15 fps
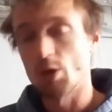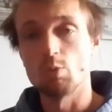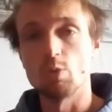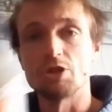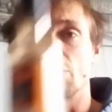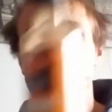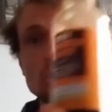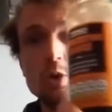
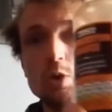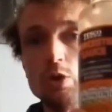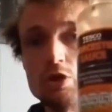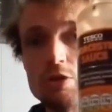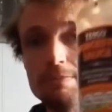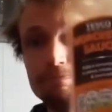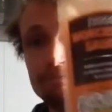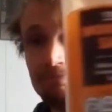Worcester sauce.
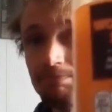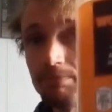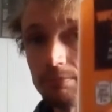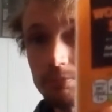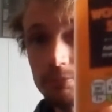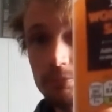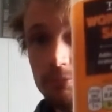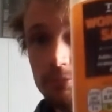
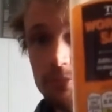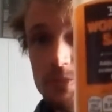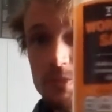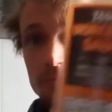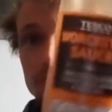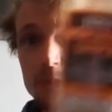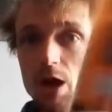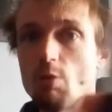
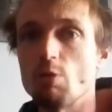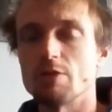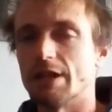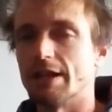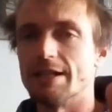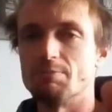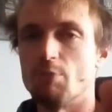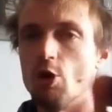I won't take
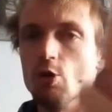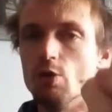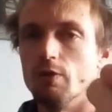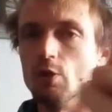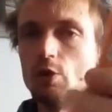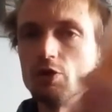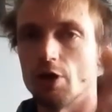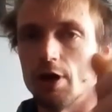this bottle, of
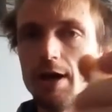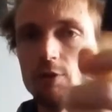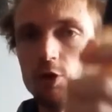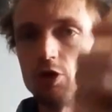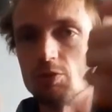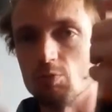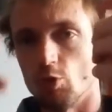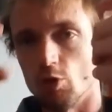course. I have got
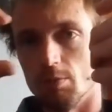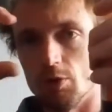a smaller